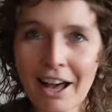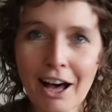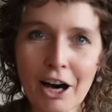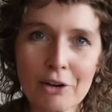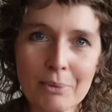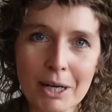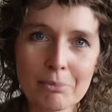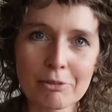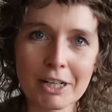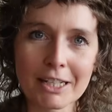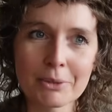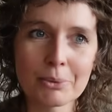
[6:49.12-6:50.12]
how my
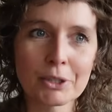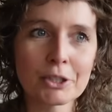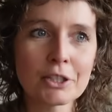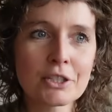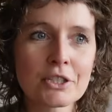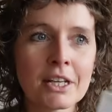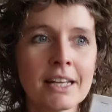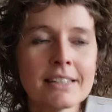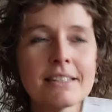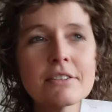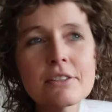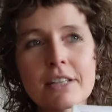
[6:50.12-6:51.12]
brain works.
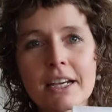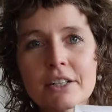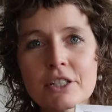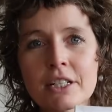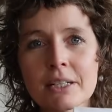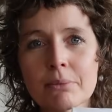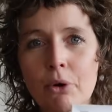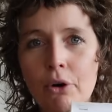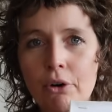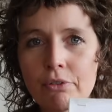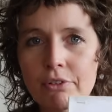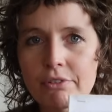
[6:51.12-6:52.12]
This is actually more
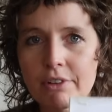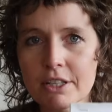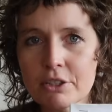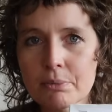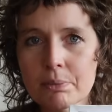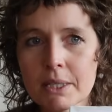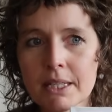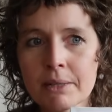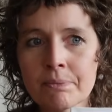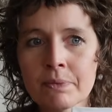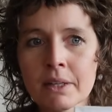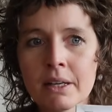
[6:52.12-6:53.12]
of a
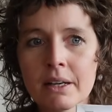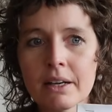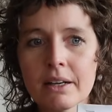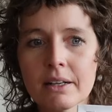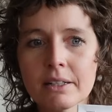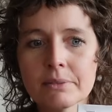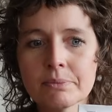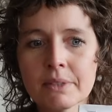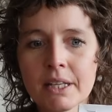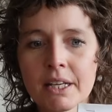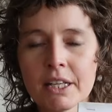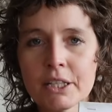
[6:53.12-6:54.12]
recipe.
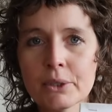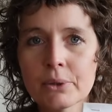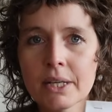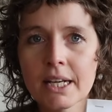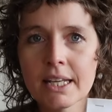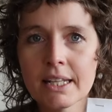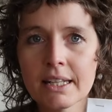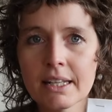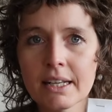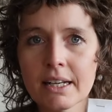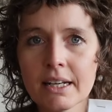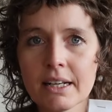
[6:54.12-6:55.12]
You can
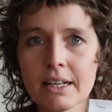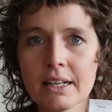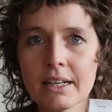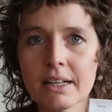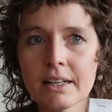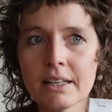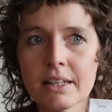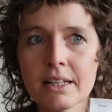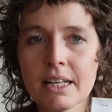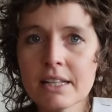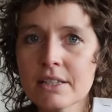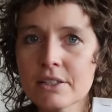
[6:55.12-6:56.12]

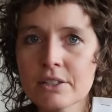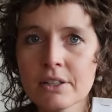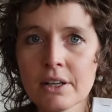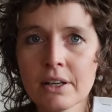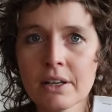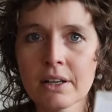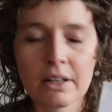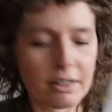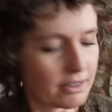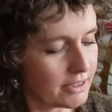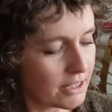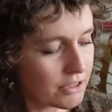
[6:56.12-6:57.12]
knit
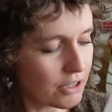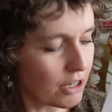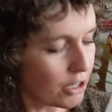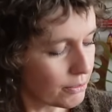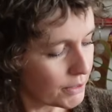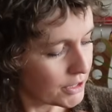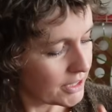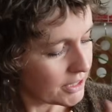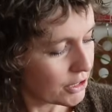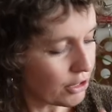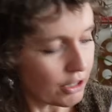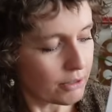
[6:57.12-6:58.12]
these
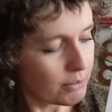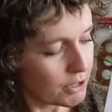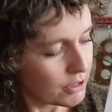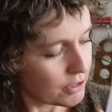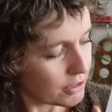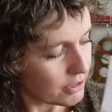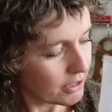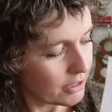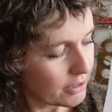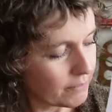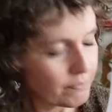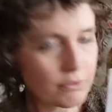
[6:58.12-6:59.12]
garments,
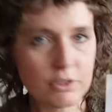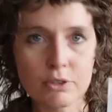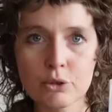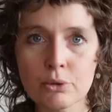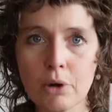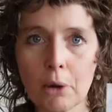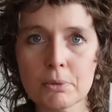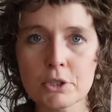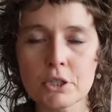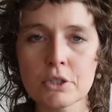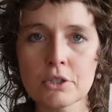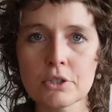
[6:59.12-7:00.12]
two
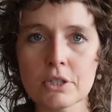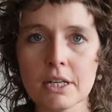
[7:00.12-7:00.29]
options,